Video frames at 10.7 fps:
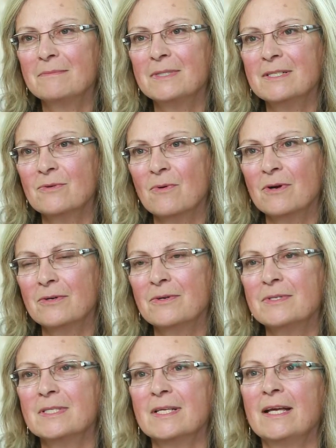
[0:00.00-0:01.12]

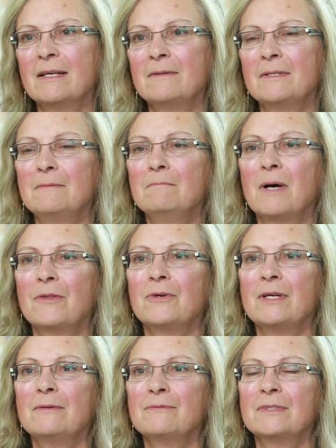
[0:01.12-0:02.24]
disorders and
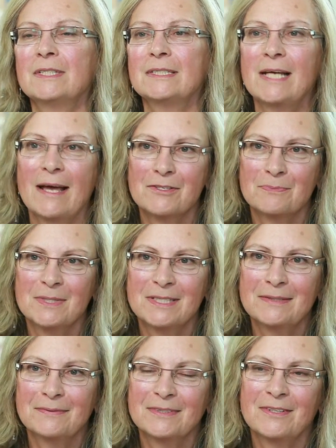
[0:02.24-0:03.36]
mother-infant attachment
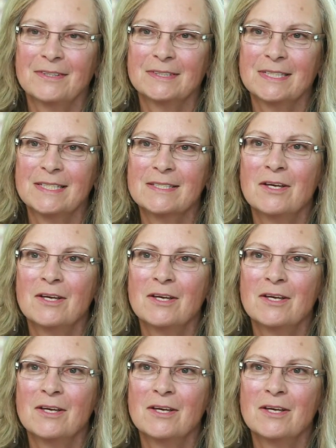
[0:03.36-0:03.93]
difficulties,